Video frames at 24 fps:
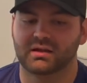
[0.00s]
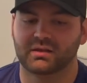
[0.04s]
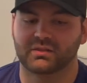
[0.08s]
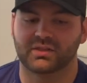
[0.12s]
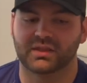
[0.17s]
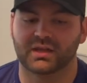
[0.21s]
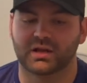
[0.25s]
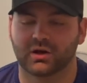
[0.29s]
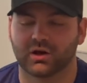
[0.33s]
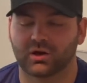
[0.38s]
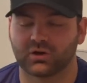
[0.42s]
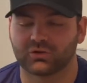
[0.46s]

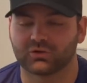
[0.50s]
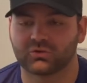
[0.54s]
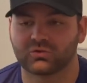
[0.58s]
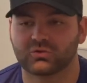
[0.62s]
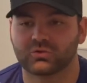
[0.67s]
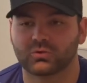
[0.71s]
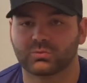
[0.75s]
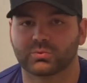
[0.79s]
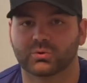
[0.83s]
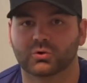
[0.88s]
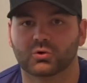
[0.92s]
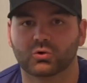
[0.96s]
They are
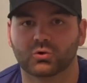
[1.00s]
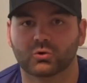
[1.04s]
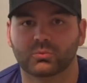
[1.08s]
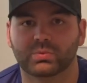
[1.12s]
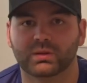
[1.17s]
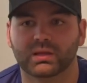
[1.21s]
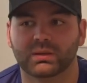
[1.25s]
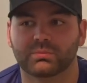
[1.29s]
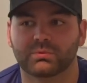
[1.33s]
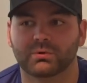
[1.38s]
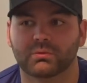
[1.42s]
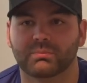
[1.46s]
super cool
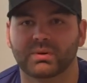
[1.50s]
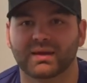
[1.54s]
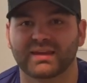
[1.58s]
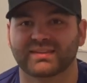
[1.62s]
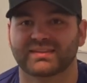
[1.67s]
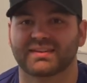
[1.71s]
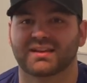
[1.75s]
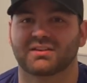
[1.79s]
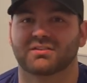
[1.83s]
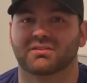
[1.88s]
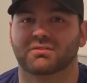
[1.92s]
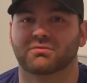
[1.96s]
people
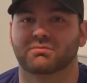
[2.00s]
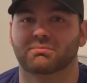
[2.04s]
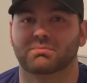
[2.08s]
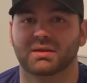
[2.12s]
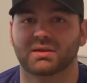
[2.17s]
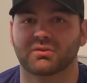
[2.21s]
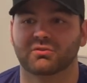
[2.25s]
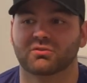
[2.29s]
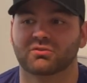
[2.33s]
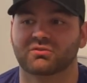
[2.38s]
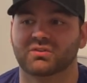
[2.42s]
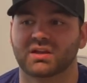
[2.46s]
based out of
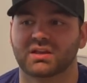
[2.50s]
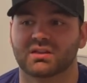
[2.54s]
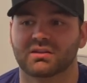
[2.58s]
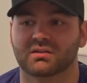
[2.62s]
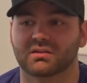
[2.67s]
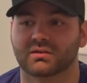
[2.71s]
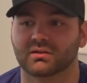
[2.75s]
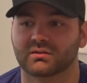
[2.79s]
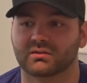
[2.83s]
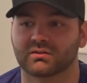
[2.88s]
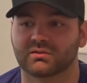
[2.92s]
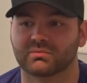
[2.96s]
Pennsylvania,